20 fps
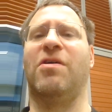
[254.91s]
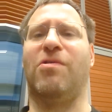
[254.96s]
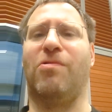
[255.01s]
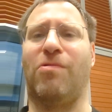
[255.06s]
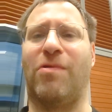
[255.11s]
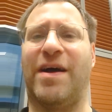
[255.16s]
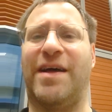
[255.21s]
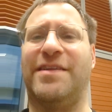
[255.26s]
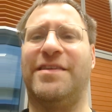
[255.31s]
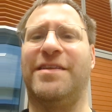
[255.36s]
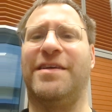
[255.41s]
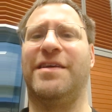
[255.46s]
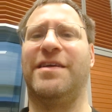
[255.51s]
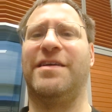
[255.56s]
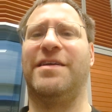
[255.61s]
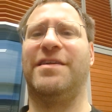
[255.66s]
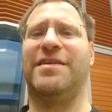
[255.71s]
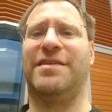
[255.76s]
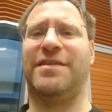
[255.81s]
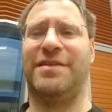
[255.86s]
when
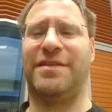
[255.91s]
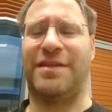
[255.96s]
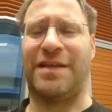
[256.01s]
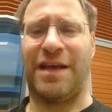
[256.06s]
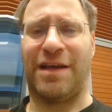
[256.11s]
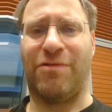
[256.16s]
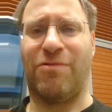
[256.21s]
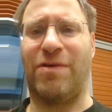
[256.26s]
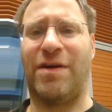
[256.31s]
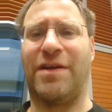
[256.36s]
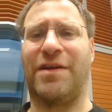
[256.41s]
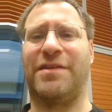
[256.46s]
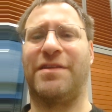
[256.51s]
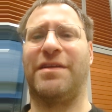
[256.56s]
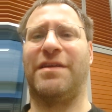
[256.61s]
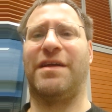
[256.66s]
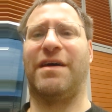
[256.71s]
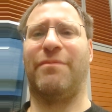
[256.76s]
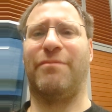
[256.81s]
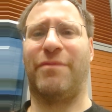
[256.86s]
they were
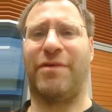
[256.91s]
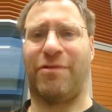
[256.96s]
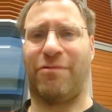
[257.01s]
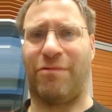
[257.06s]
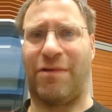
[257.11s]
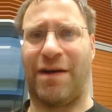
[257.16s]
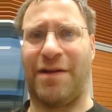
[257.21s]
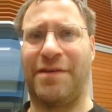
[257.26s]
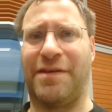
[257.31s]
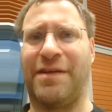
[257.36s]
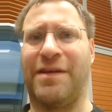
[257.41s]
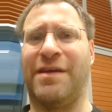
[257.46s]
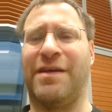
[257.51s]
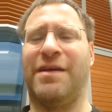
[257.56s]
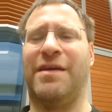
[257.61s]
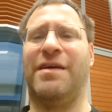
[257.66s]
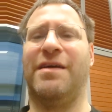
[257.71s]
the number one